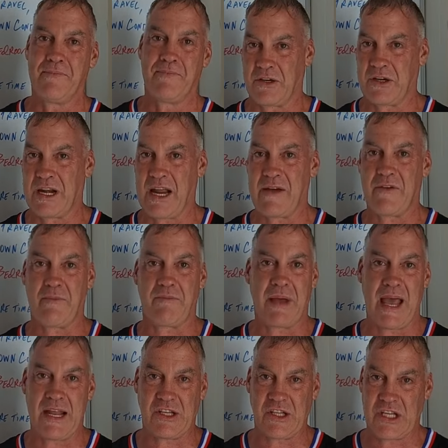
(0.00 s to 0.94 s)
You're going to have
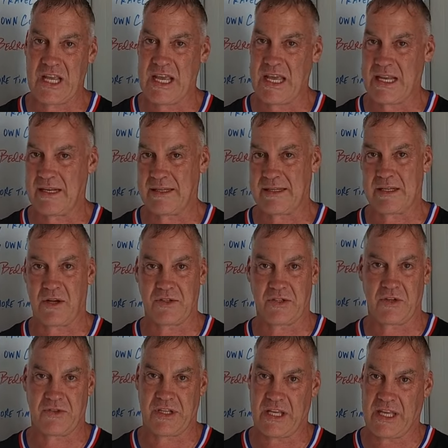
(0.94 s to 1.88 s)
a pension,
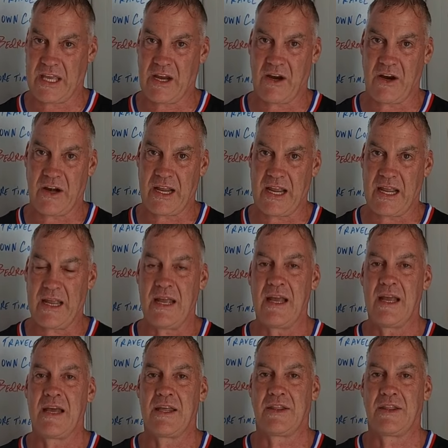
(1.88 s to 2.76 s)
Social Security.